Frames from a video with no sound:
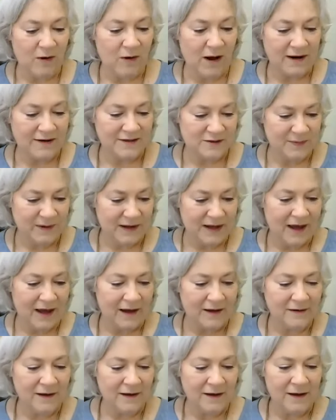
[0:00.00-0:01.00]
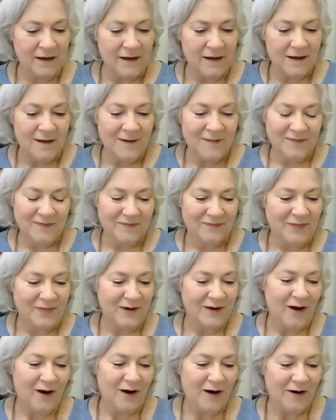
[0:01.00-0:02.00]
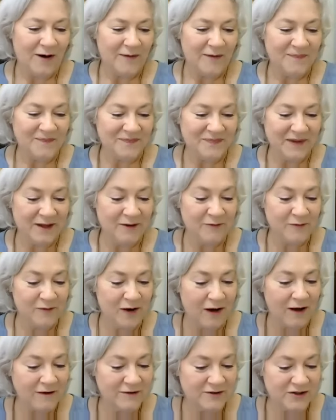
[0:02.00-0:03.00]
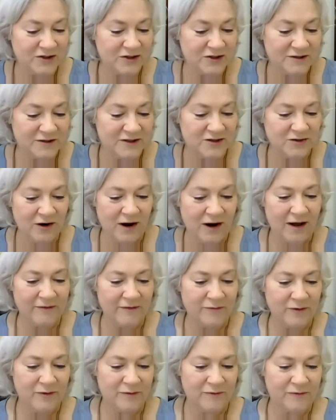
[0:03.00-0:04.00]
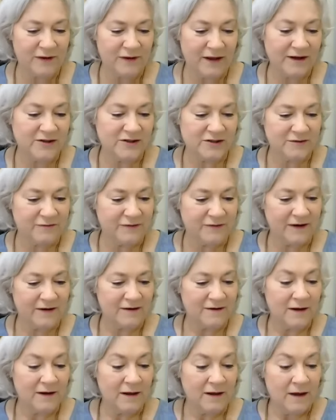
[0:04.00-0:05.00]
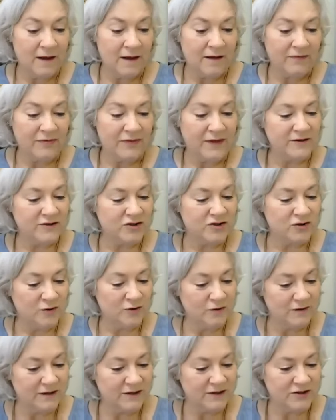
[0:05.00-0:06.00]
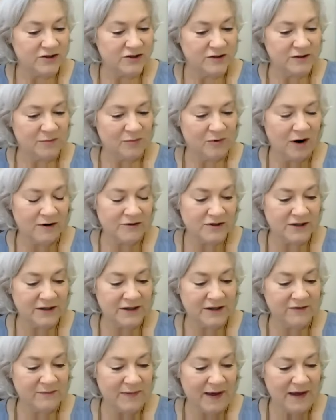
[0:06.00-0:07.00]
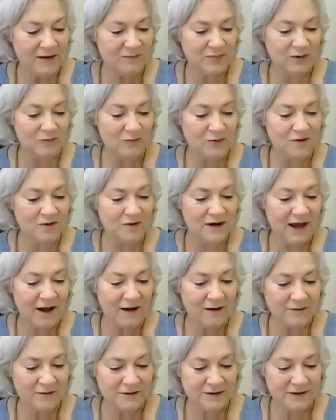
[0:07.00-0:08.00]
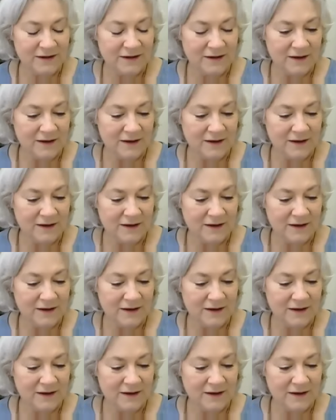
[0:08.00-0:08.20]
wise began. But if God should strive with flesh of fear, then shortly should the progeny of man be rooted out,